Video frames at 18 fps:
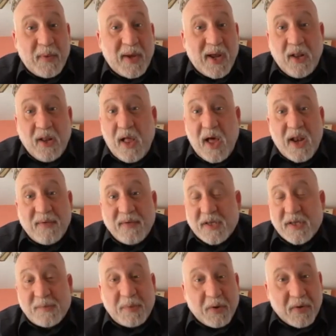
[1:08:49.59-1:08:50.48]
We get a lot of
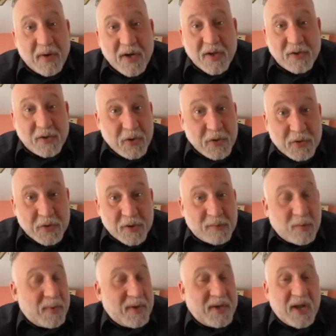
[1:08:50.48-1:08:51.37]
experienced users,
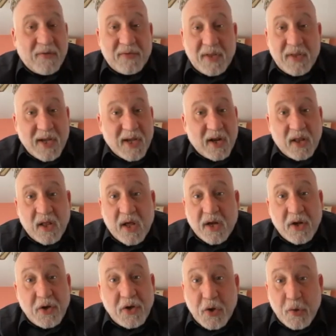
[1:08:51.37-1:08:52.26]
but we definitely get a
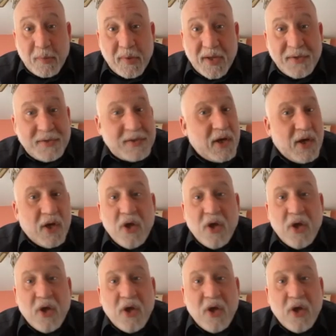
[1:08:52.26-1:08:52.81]
lot of newbies